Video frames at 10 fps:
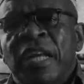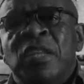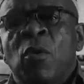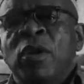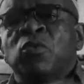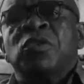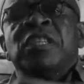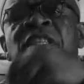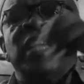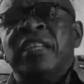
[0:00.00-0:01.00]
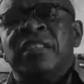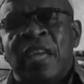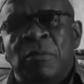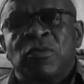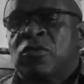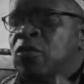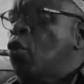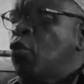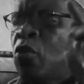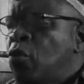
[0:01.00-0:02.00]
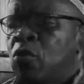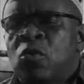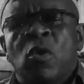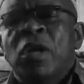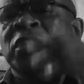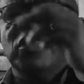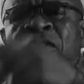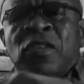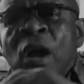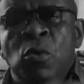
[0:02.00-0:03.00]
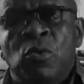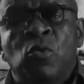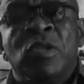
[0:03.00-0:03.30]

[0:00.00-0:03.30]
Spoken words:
They want to dictate terms. No. This is how we do.